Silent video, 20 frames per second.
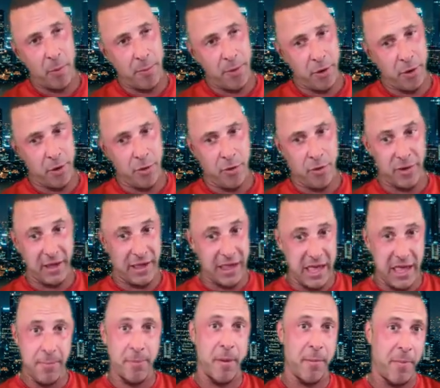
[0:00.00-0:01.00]
help you
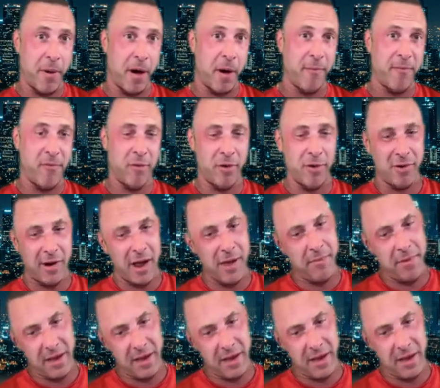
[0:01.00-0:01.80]
keep a pump for.